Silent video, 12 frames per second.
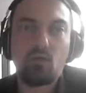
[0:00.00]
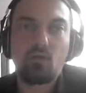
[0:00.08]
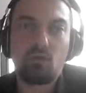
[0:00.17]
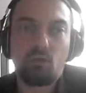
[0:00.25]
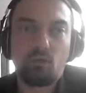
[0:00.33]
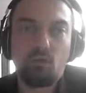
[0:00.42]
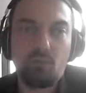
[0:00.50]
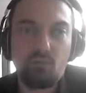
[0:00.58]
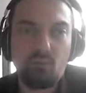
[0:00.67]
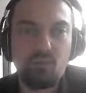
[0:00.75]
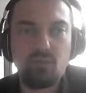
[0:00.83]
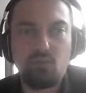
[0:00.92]
So we
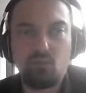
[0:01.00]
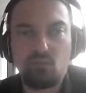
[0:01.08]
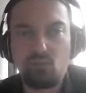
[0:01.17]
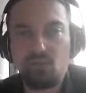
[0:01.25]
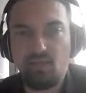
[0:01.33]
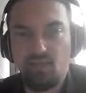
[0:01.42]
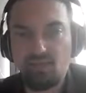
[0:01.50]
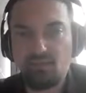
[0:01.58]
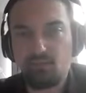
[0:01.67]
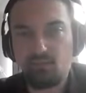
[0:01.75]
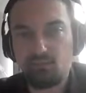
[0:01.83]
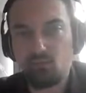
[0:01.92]
recently wrote an
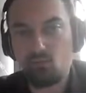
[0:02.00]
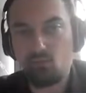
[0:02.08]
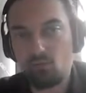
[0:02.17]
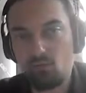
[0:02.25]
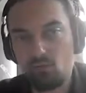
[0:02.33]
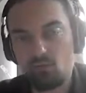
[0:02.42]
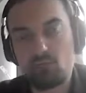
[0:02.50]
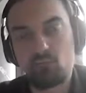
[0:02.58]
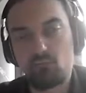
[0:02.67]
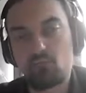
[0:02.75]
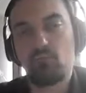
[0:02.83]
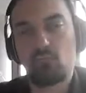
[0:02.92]
article on
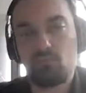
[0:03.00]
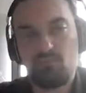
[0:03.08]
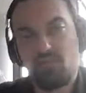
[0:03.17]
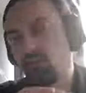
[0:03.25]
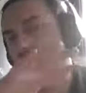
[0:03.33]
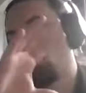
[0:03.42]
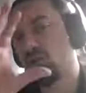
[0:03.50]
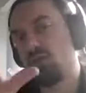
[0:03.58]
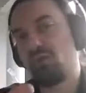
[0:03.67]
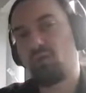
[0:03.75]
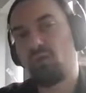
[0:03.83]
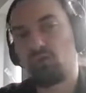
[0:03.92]
a slightly more
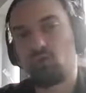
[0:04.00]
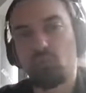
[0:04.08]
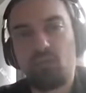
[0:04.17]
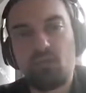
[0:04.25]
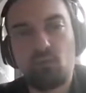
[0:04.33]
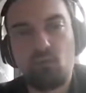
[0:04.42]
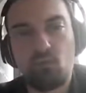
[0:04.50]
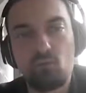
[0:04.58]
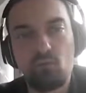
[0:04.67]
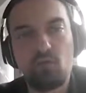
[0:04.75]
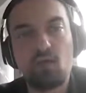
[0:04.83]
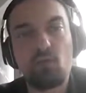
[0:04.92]
general topic
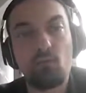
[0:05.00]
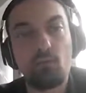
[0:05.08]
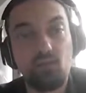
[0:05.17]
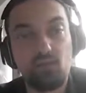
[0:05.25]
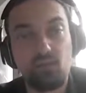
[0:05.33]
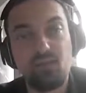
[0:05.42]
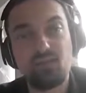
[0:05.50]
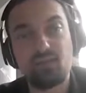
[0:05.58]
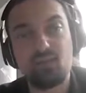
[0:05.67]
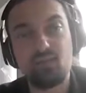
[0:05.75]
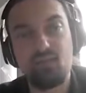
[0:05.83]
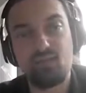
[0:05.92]
on how we can
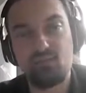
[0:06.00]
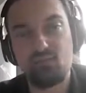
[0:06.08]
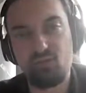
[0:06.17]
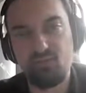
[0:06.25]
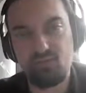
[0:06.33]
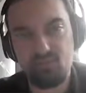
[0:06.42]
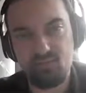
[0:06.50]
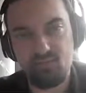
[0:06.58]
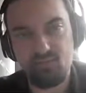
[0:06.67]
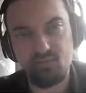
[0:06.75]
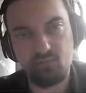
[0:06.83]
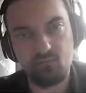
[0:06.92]
get scientific
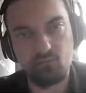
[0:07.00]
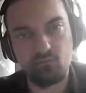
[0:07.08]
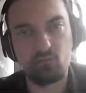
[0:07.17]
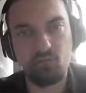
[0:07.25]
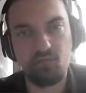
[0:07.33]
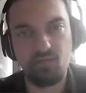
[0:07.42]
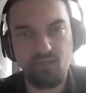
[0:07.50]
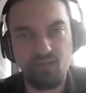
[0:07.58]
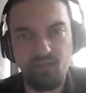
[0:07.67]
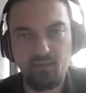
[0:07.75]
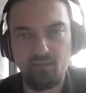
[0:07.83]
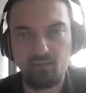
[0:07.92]
understanding from
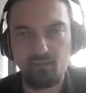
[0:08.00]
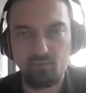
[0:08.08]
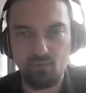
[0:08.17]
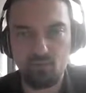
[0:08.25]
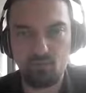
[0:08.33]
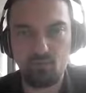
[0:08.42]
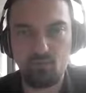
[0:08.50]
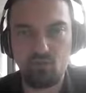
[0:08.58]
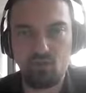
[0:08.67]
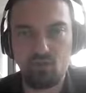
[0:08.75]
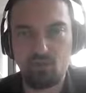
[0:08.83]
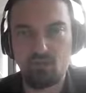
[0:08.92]
AI, and it was
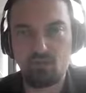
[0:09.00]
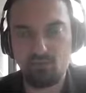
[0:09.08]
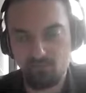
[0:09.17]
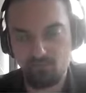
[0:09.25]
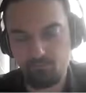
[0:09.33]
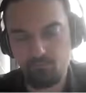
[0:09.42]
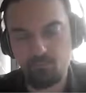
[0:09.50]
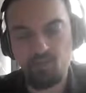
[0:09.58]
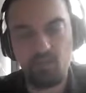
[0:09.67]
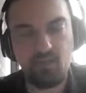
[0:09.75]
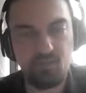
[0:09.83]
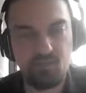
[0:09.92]
just
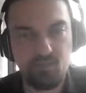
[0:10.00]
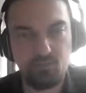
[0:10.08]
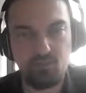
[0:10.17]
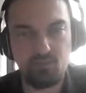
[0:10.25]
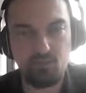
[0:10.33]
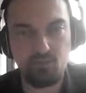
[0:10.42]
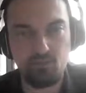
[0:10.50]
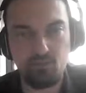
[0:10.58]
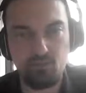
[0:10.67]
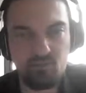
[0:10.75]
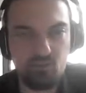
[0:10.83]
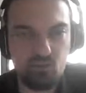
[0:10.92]
accepted in
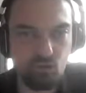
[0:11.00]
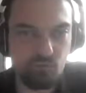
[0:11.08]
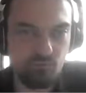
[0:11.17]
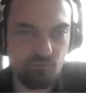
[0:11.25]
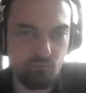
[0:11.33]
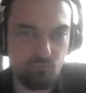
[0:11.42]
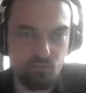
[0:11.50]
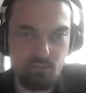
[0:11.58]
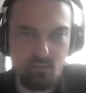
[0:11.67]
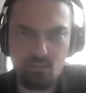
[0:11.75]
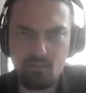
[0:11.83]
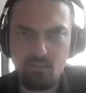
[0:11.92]
Nature Review
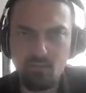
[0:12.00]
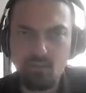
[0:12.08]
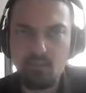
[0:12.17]
Physics.